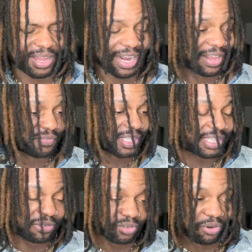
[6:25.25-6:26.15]
I didn't even
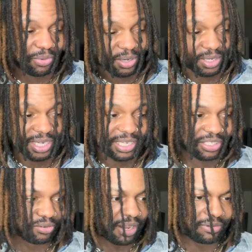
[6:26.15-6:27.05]
see he was all the way on the end,
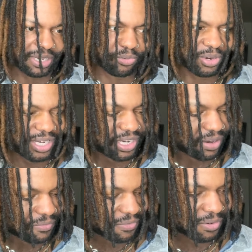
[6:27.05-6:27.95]
so I was like, where did he
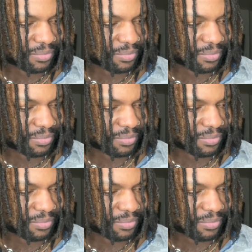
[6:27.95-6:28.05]
come from?